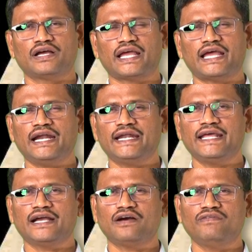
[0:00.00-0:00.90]
can
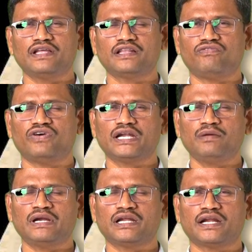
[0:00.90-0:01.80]
take away the
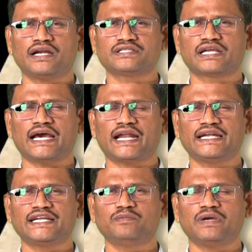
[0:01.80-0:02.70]
fundamental rights
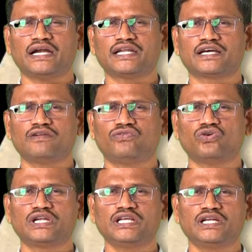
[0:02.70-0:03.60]
guaranteed by Article
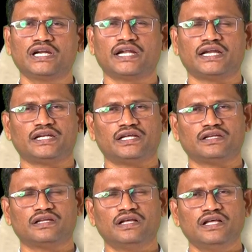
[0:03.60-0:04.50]
14 and 19.
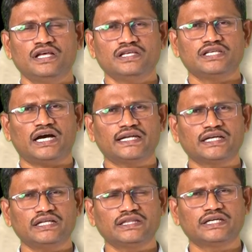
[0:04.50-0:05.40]
See,
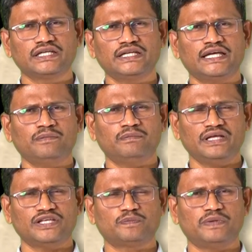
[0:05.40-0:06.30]
Article
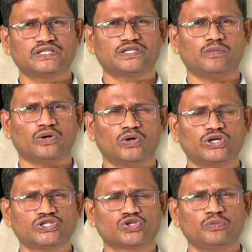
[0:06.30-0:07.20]
39B speaks about
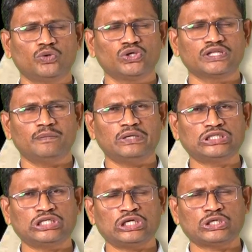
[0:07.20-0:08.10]
distributing the
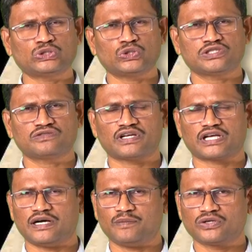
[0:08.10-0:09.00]
material resources for
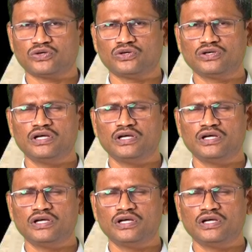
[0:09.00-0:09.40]
common good.